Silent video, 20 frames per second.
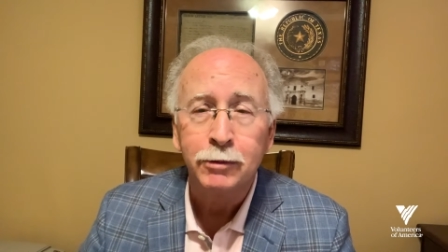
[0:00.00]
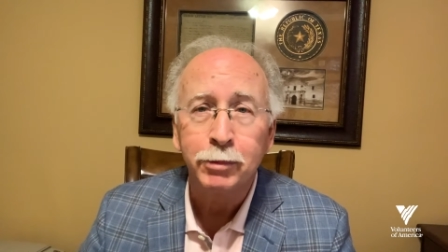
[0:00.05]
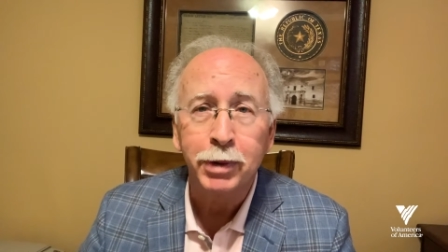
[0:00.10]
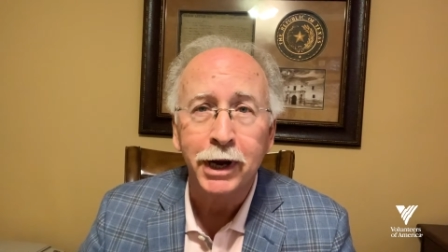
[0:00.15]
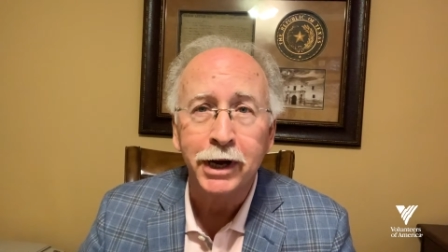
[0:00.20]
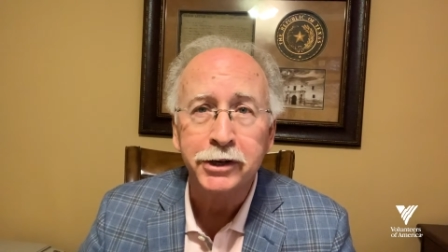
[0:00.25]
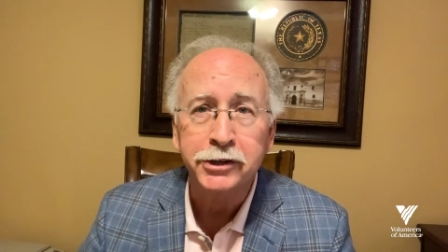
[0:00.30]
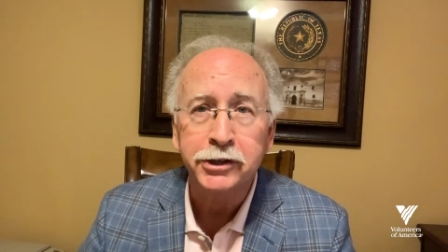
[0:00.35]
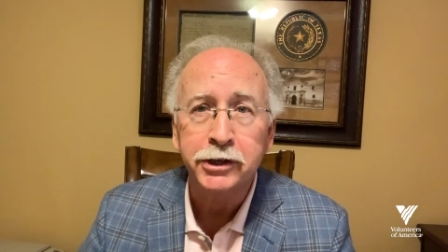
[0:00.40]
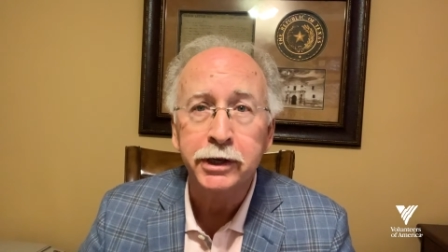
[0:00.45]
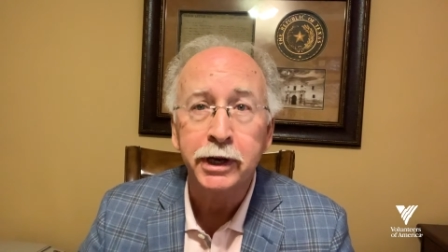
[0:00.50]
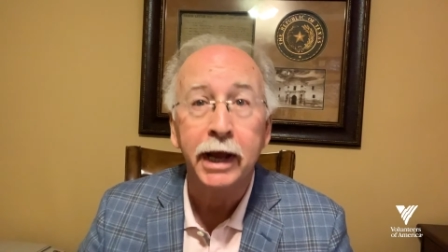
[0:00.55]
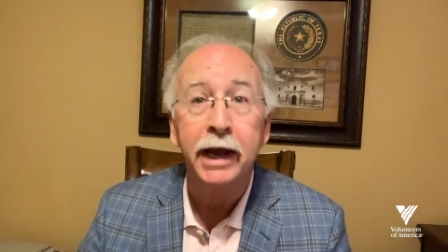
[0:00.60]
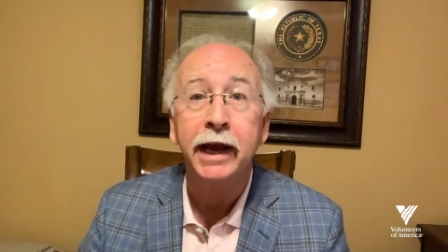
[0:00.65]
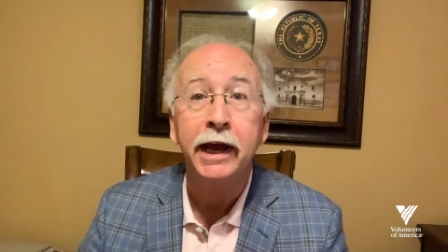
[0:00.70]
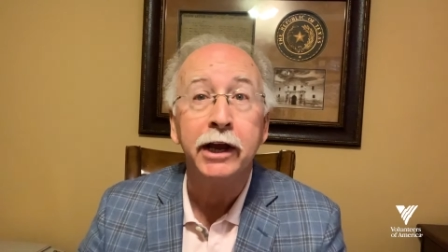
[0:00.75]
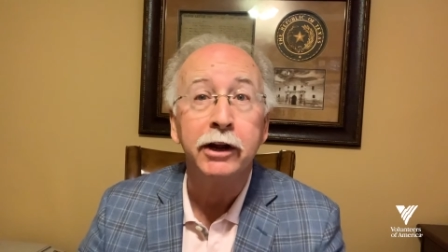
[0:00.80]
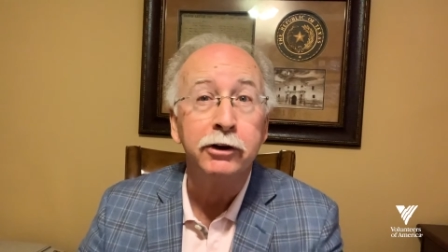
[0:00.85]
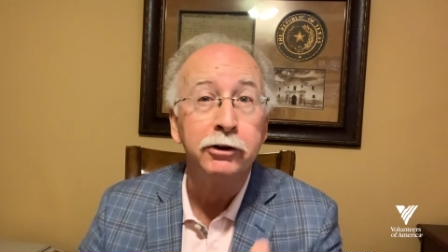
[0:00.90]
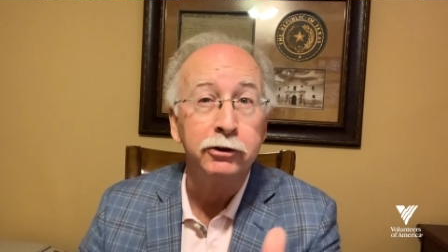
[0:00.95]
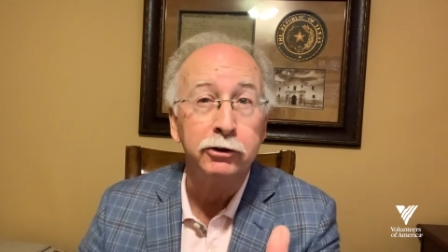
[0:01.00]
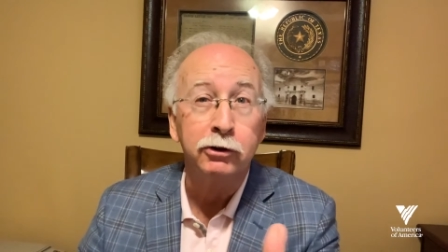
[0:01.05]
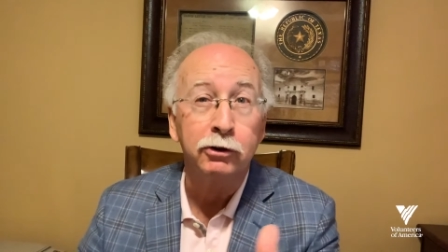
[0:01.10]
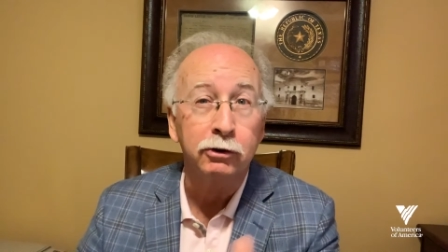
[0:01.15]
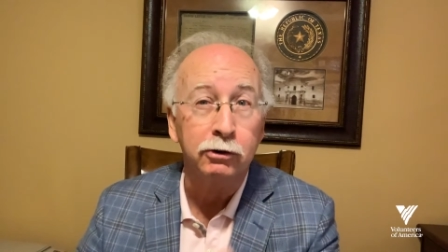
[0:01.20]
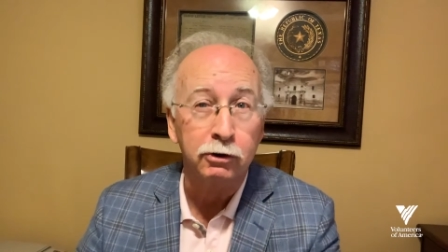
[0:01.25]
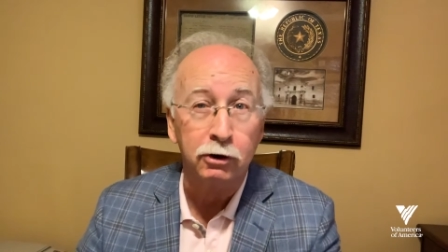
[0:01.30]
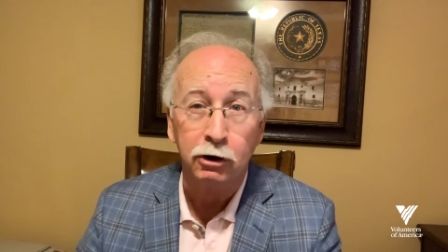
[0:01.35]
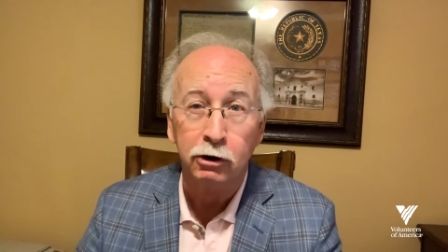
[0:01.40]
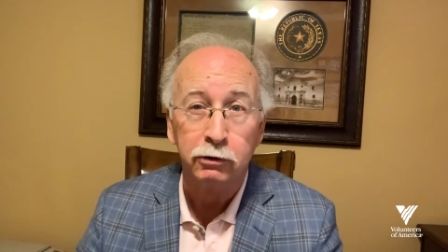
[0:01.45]
passion, and
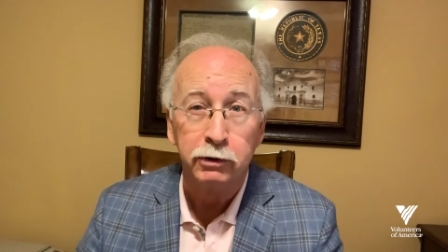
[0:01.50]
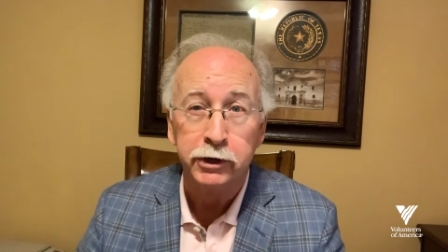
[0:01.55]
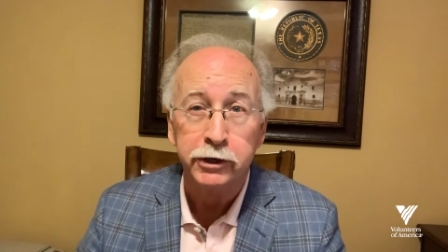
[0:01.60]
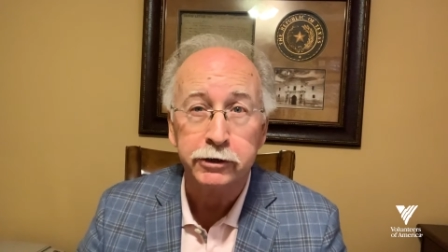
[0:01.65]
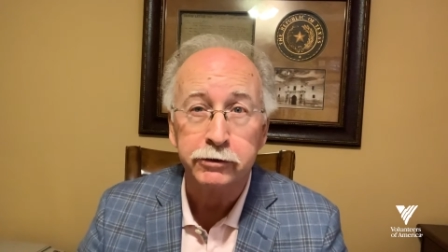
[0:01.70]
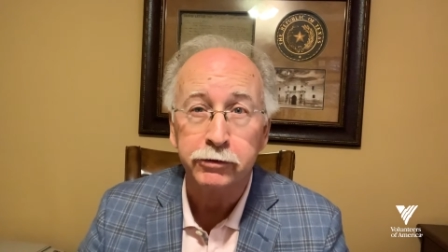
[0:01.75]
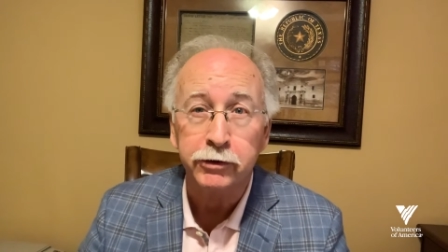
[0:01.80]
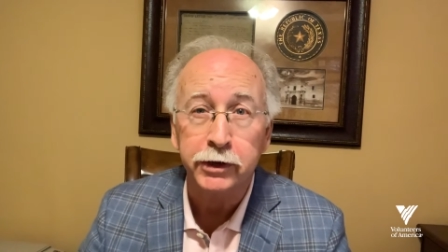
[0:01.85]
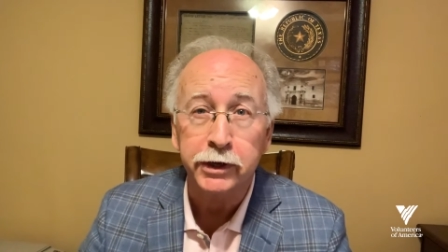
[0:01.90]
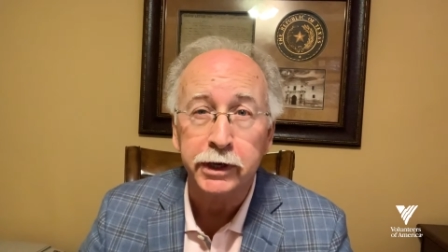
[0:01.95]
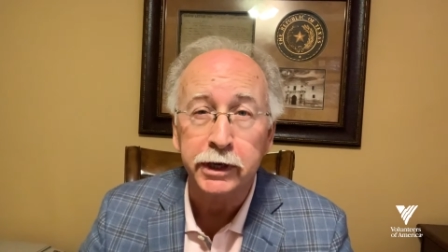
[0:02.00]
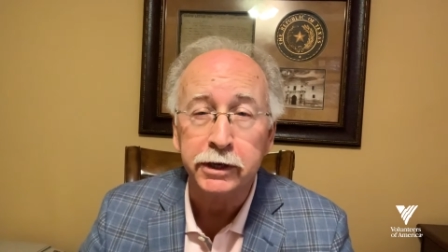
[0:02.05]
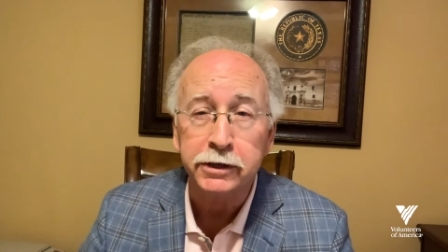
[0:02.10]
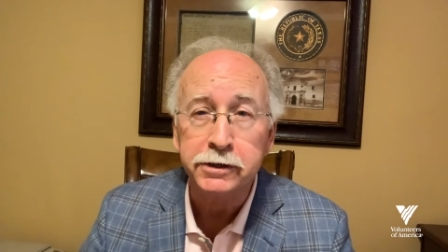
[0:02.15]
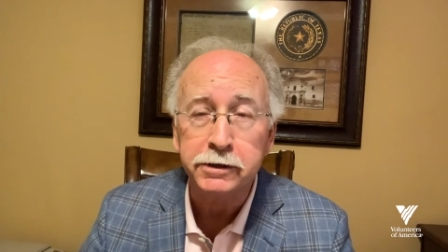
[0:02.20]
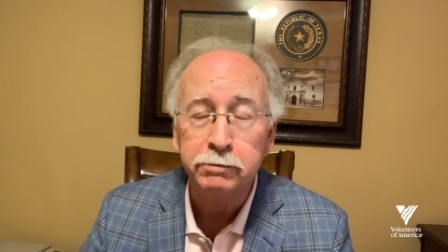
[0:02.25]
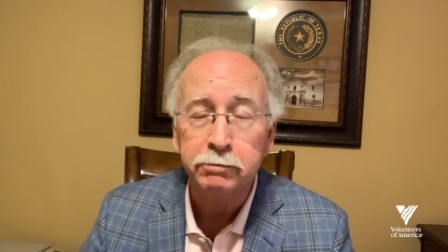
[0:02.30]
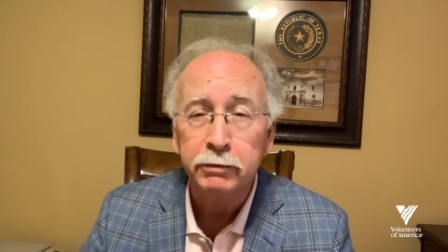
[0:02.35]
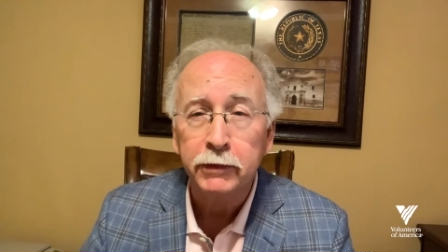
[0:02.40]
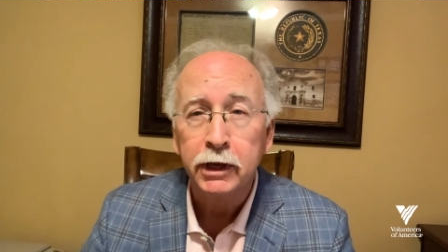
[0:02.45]
your courage for this.